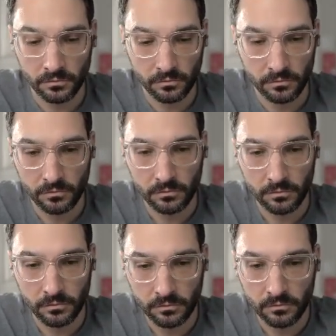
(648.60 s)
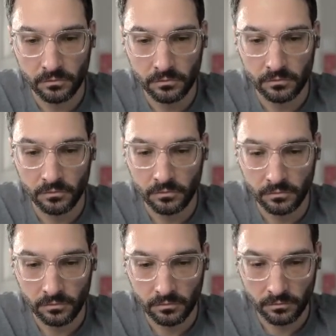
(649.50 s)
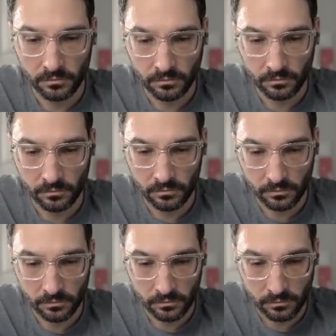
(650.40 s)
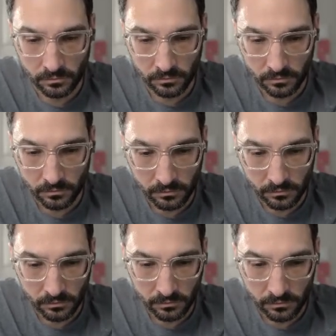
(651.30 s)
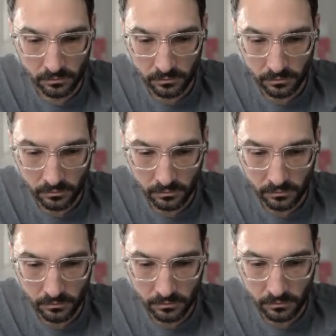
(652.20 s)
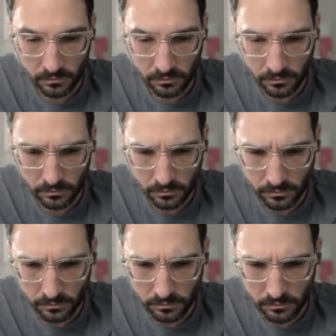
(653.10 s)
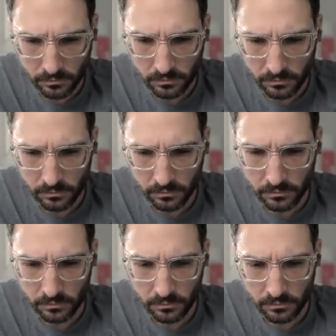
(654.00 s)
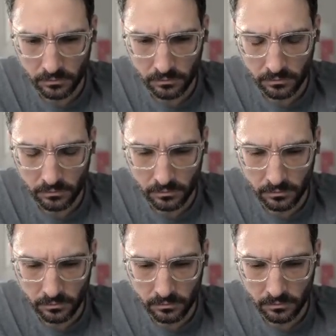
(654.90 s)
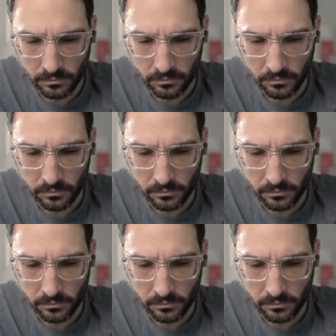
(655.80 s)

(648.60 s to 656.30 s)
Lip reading: (silent)